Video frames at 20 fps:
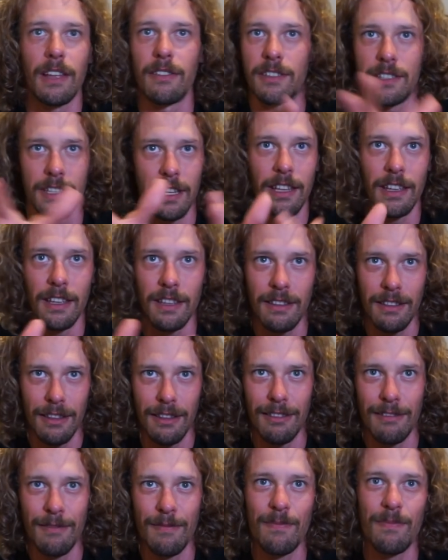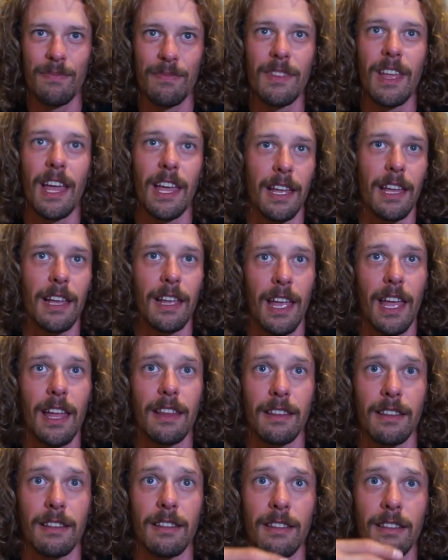see it, I can
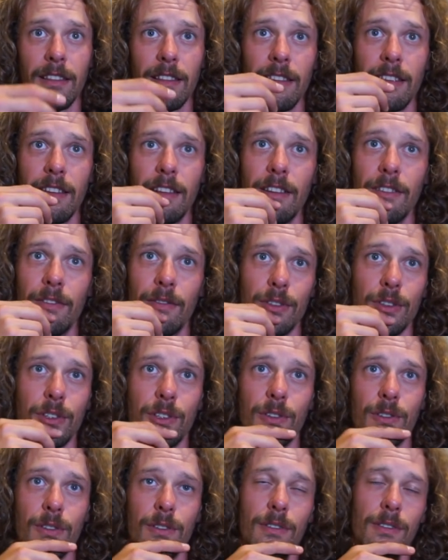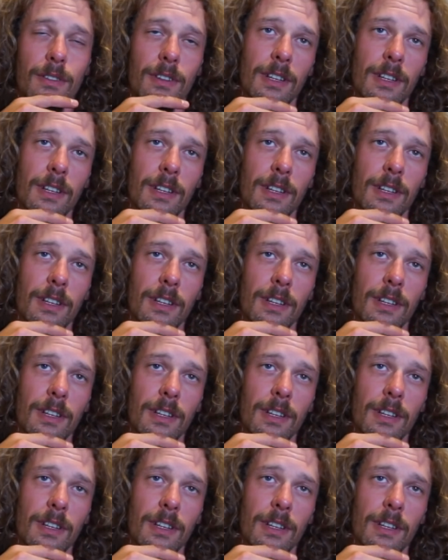get it, for sure.